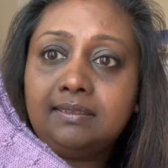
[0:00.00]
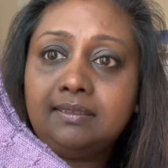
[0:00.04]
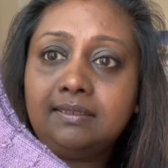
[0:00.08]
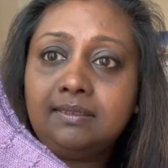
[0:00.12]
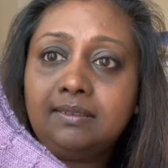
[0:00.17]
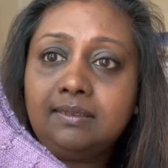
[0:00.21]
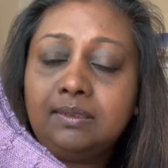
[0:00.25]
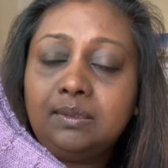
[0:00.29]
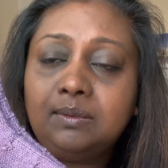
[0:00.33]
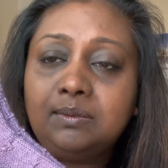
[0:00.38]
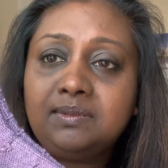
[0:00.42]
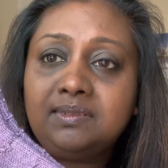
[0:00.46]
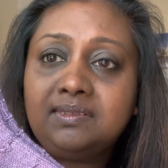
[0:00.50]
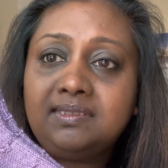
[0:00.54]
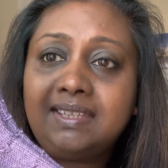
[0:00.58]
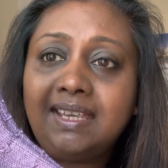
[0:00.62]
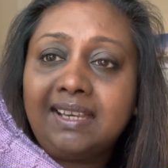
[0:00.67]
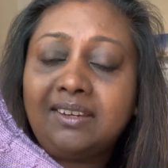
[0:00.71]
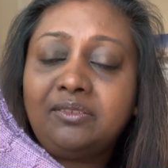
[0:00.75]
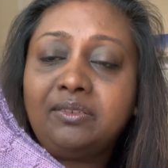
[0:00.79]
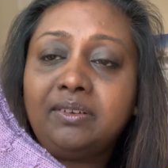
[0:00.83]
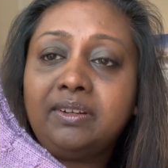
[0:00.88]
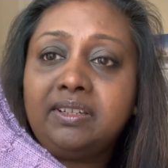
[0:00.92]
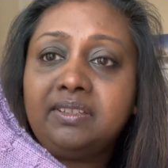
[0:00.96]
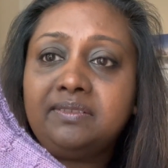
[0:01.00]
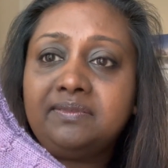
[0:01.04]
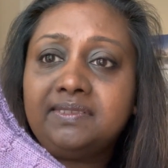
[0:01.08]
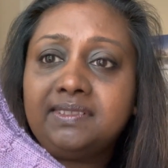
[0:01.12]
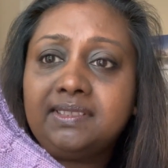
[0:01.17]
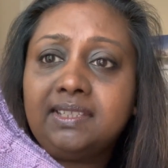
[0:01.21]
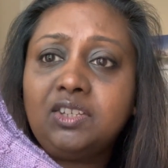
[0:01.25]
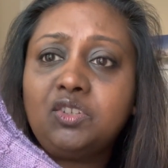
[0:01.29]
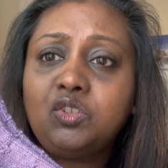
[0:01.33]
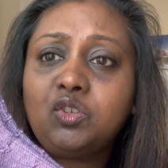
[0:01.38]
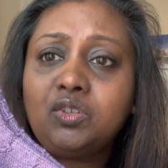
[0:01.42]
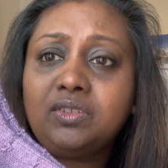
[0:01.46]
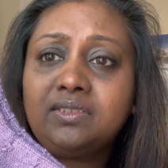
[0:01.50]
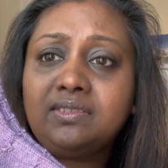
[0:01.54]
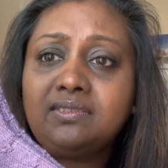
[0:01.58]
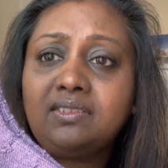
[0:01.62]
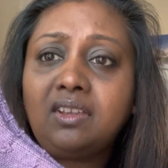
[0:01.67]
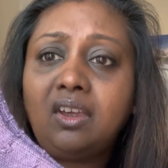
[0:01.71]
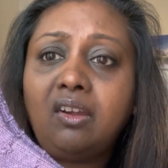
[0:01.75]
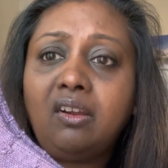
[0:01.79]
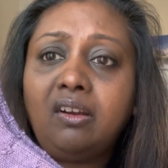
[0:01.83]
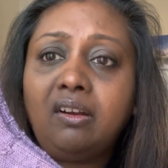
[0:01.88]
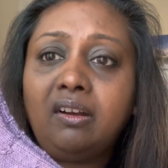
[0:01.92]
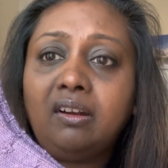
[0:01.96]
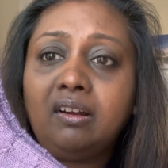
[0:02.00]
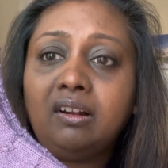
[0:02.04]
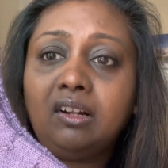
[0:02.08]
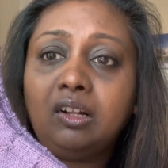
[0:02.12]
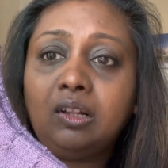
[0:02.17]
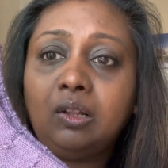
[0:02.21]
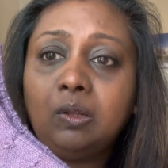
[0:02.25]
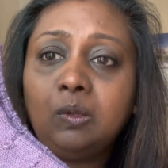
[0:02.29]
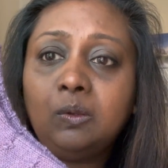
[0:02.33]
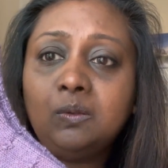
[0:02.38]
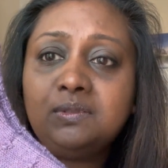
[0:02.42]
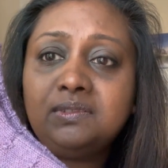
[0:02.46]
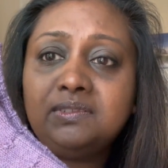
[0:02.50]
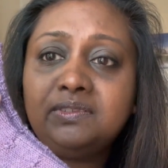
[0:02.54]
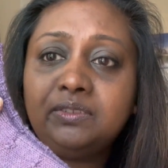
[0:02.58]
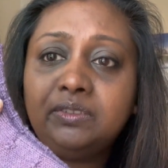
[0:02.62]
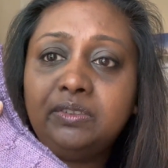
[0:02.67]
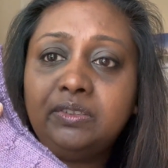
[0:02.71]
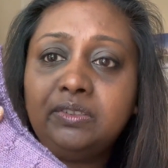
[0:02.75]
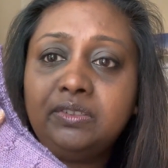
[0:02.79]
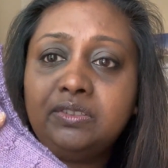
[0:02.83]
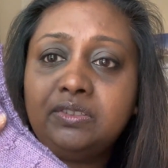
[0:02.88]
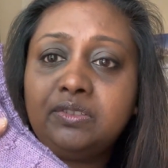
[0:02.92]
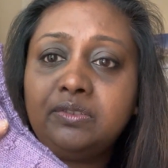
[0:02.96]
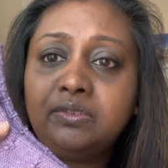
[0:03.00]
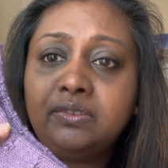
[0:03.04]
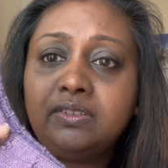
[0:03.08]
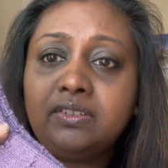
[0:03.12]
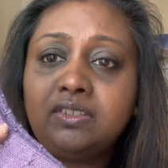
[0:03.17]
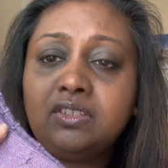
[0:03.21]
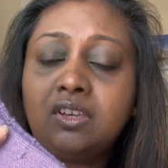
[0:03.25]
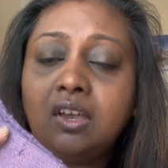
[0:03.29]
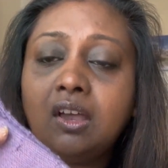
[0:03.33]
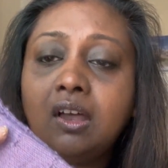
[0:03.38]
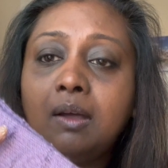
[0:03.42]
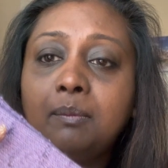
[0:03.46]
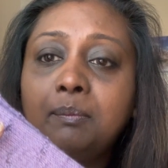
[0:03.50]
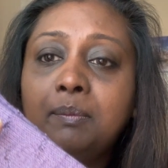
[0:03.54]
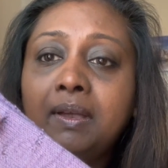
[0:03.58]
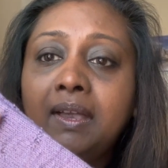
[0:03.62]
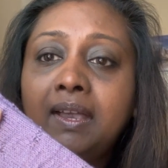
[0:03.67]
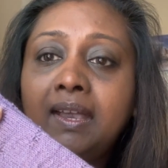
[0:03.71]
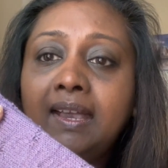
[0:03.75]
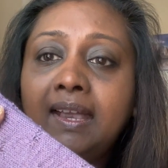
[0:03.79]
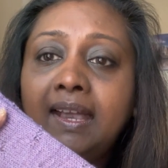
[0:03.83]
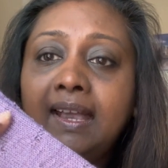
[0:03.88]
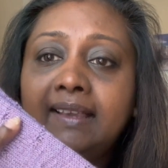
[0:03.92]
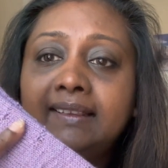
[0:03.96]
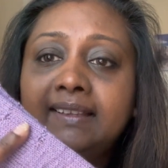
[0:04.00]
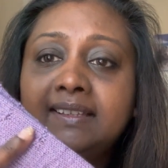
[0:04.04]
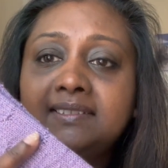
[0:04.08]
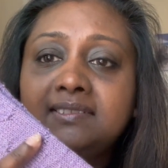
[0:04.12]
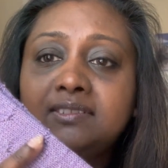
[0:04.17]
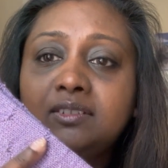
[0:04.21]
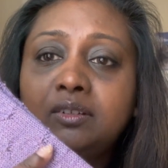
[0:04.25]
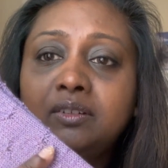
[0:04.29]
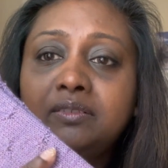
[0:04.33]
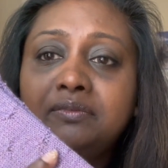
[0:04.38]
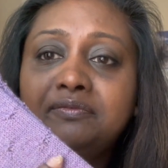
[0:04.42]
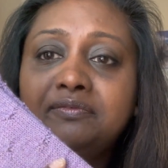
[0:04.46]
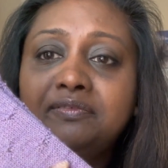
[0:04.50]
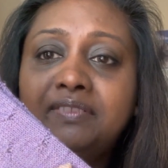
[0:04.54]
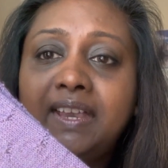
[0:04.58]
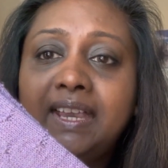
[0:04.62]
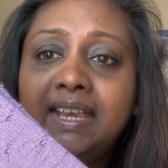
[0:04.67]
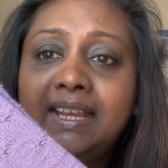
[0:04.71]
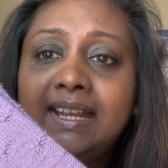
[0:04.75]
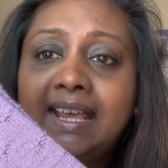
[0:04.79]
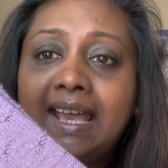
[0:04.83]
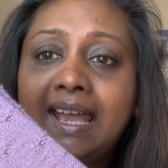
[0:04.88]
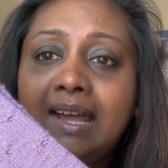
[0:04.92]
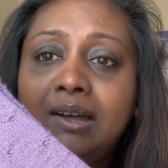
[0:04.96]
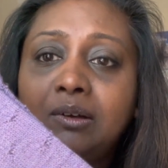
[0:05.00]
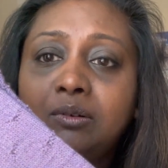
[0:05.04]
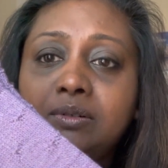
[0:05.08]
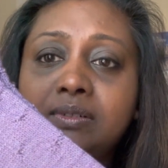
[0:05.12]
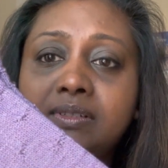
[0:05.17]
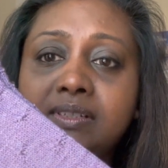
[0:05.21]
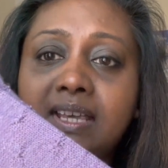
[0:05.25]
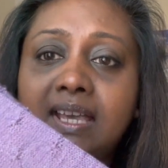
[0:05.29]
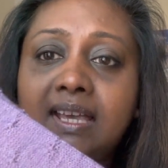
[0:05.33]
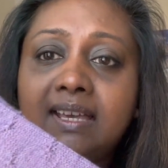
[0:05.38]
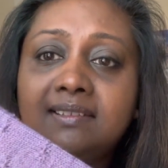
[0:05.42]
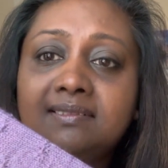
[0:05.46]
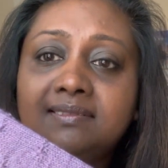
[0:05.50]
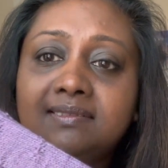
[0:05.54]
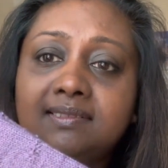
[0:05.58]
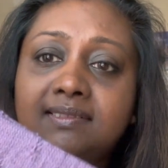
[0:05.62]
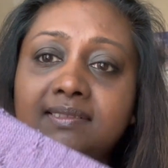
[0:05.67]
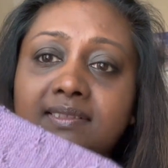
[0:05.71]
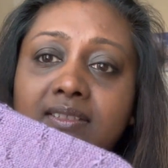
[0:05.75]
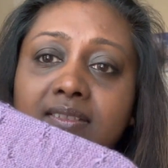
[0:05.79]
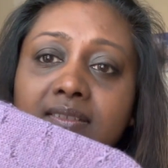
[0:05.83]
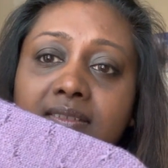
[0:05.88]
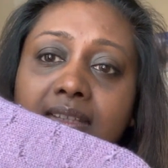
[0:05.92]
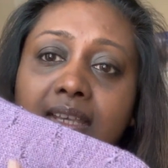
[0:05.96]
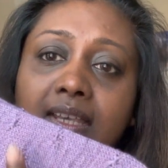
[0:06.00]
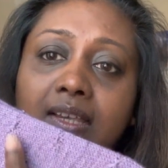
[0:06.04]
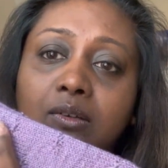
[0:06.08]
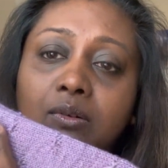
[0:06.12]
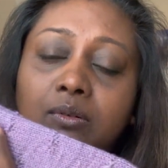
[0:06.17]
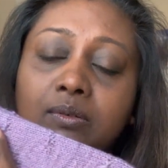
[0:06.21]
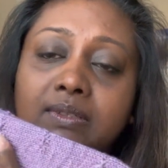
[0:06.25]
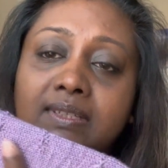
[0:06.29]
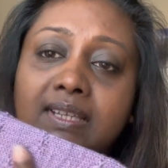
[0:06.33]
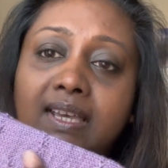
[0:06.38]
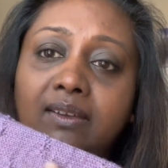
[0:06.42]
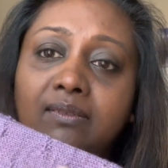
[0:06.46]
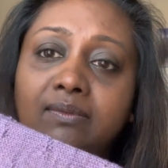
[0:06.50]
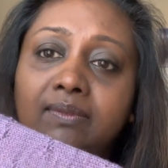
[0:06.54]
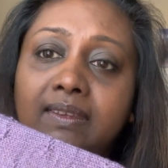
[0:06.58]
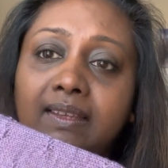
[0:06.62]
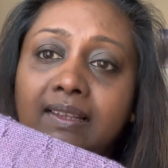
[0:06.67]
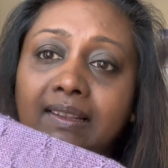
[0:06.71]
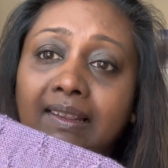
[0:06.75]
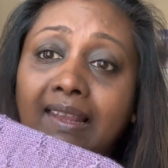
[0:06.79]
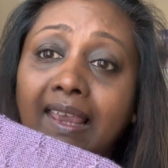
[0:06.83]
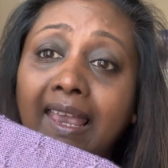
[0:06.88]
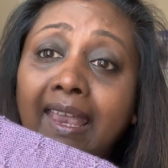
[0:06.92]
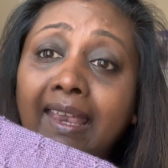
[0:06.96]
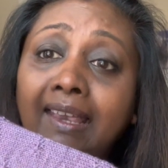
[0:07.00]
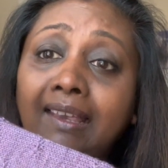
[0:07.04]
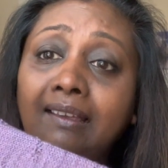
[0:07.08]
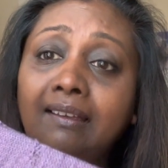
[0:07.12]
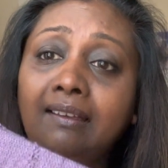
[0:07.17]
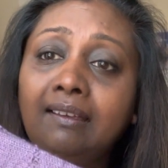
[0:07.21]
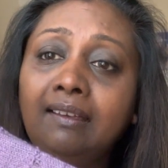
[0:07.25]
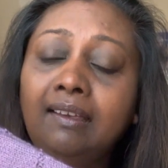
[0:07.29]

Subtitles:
Those decorative stitches are closer to the top, and they sort of fade out as they go down the leg.